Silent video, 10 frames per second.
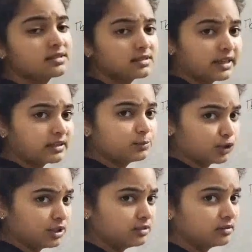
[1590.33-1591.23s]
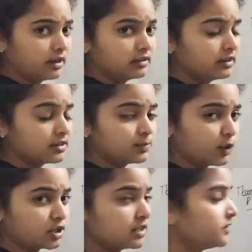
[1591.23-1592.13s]
is like a pudding and it is
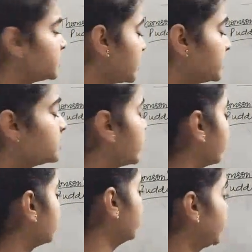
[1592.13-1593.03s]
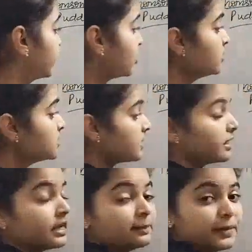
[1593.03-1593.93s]
positively charged, and the electrons
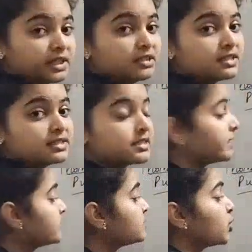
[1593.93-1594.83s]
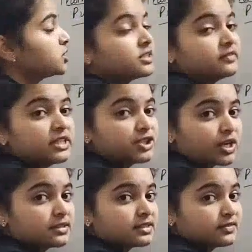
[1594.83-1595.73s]
are embedded inside this positively
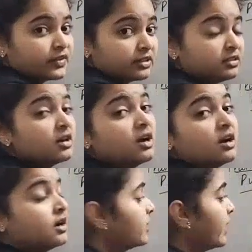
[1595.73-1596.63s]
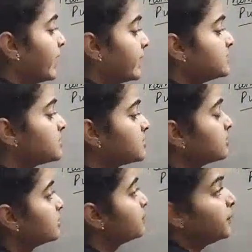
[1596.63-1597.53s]
charged sphere as
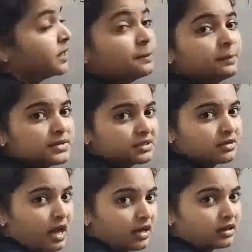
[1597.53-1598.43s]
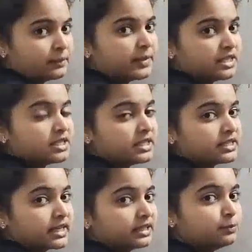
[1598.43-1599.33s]
plums are embedded
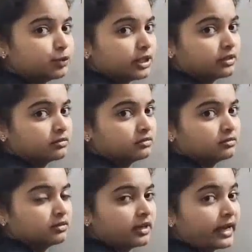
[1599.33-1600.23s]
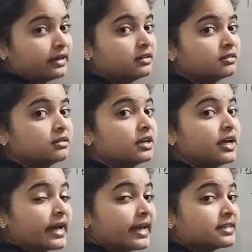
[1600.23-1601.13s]
inside the pudding and
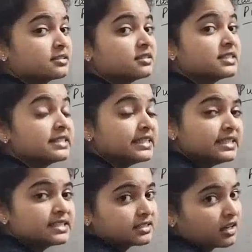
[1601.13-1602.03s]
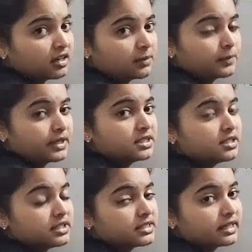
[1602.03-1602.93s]
as the seeds are embedded
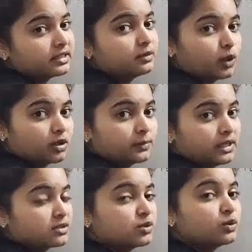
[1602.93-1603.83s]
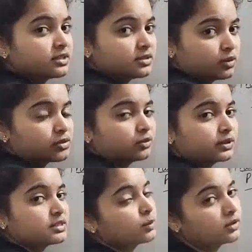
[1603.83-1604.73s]
inside the watermelon. So it is also
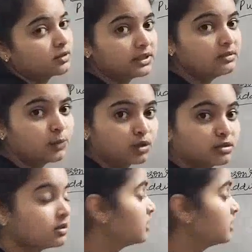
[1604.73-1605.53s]
known as watermelon model.